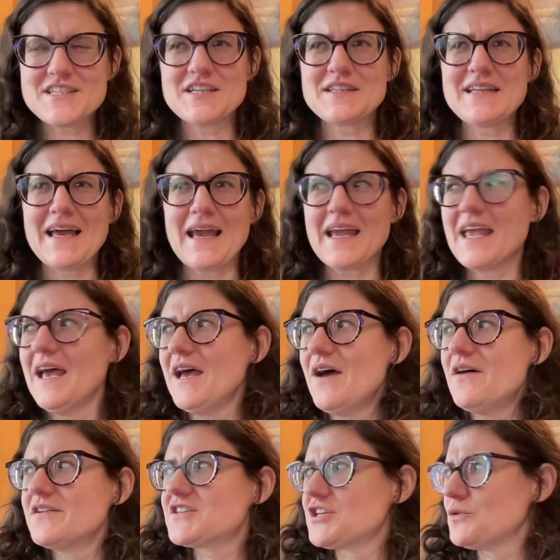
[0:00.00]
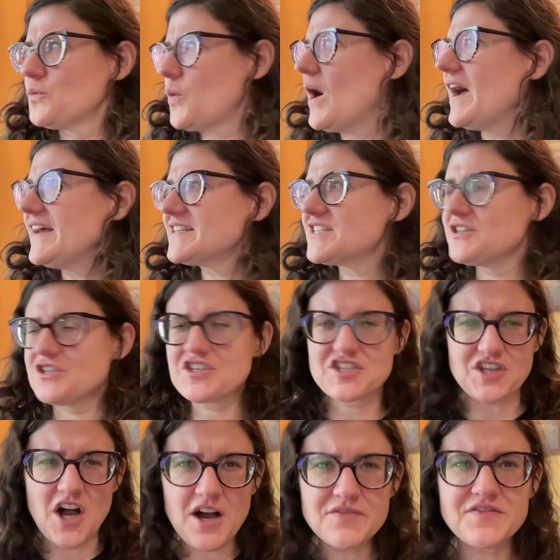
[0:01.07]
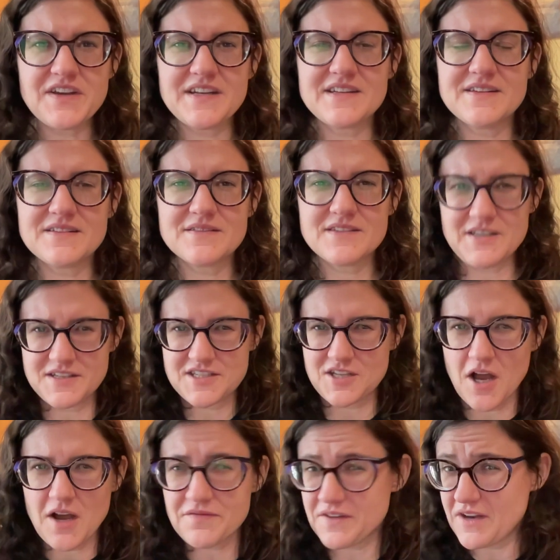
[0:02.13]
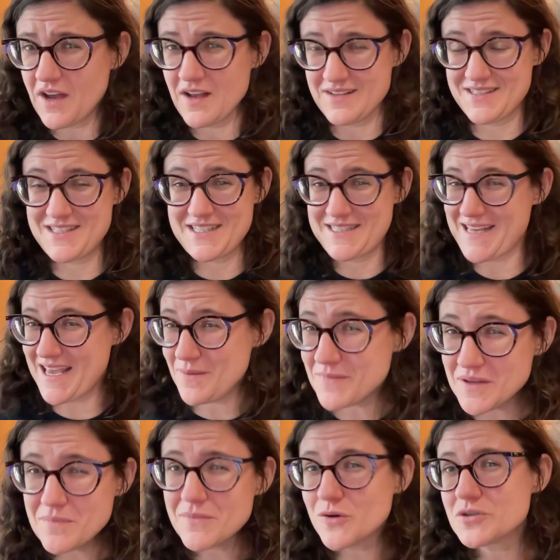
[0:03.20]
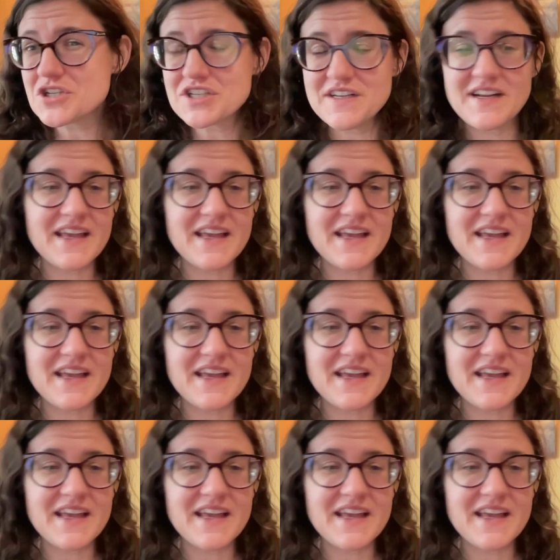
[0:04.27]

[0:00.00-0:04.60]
to soften a statement motion.